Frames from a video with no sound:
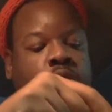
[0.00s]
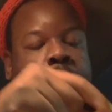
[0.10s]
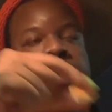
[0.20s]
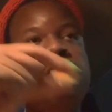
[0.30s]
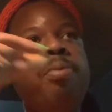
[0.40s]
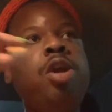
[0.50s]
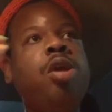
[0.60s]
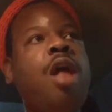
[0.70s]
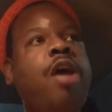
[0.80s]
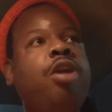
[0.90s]
you could peel
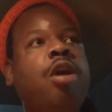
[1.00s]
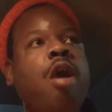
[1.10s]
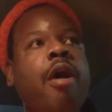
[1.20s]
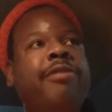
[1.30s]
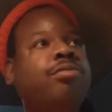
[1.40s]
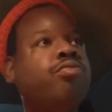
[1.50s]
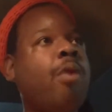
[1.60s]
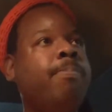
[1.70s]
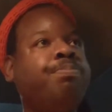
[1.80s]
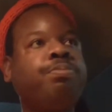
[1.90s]
that thing off.
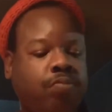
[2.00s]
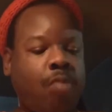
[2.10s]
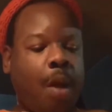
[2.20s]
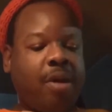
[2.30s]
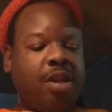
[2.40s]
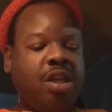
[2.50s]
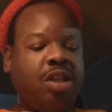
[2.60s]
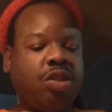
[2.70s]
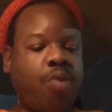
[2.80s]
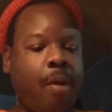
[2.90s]
But this,